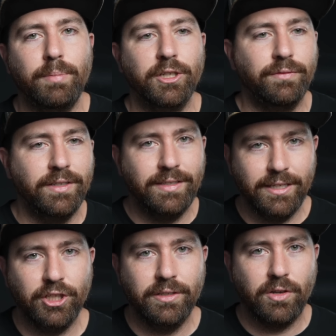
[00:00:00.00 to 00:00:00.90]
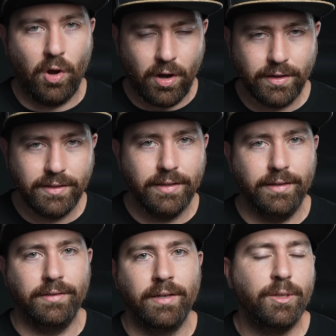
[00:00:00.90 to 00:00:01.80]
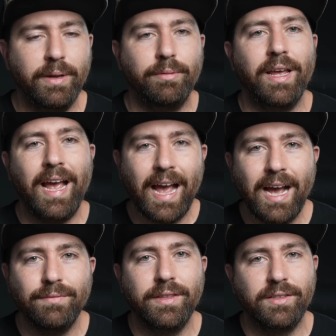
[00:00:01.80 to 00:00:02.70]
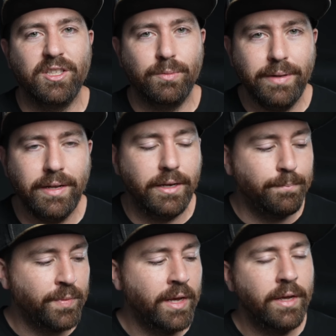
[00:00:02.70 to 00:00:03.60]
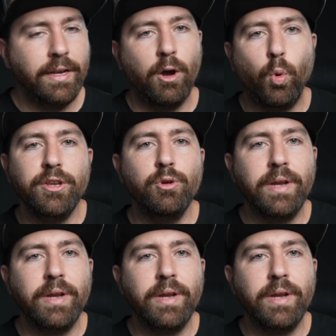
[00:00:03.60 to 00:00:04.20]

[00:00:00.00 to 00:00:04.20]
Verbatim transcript: a bunch of additions onto this to be able to have this speed. Now, what you